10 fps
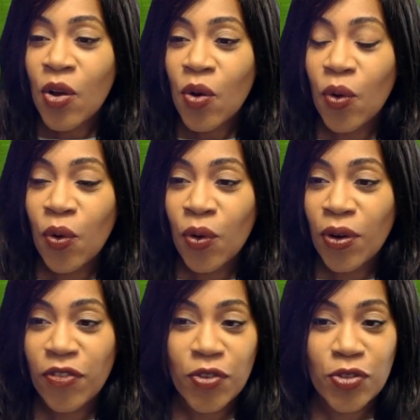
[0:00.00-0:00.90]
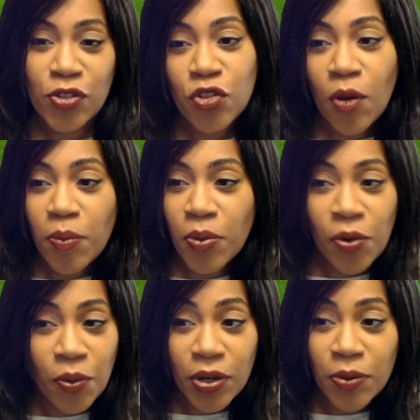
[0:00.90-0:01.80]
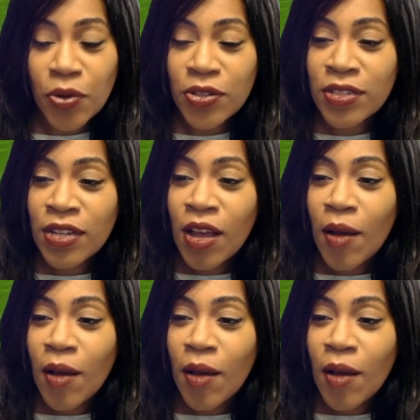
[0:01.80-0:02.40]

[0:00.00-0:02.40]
or if it was a shop or what it was,